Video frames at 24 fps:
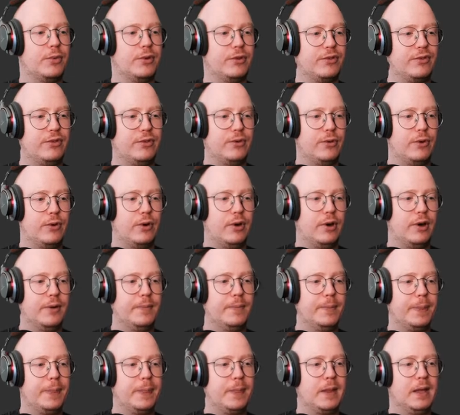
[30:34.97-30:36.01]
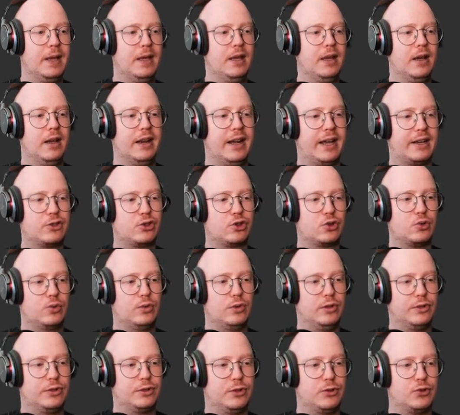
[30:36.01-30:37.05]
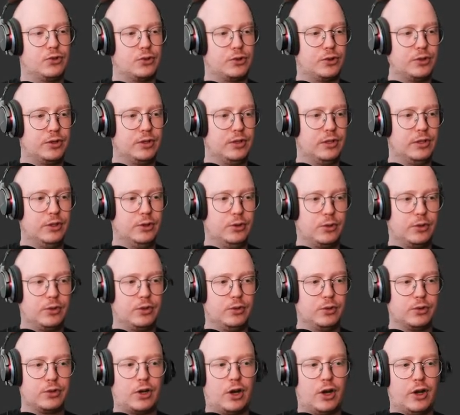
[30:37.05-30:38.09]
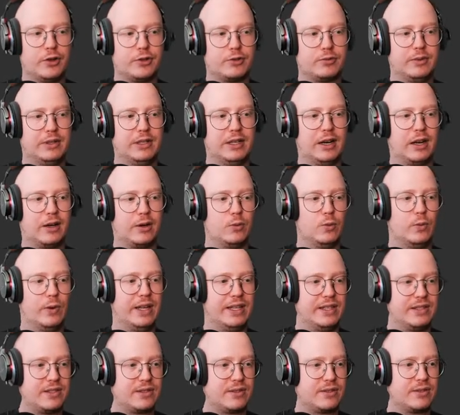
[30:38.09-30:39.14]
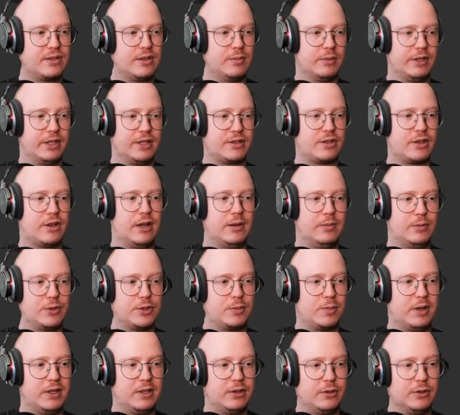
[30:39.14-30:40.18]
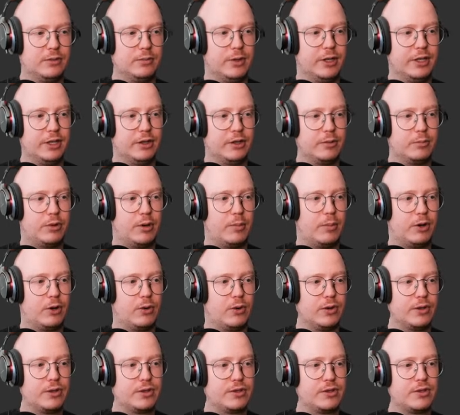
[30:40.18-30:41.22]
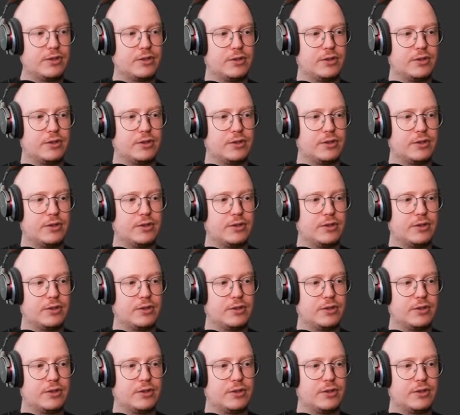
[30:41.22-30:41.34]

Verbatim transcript: But for uh, an actual tutorial, you you can't really like waste somebody's time who spent good money on a proper course.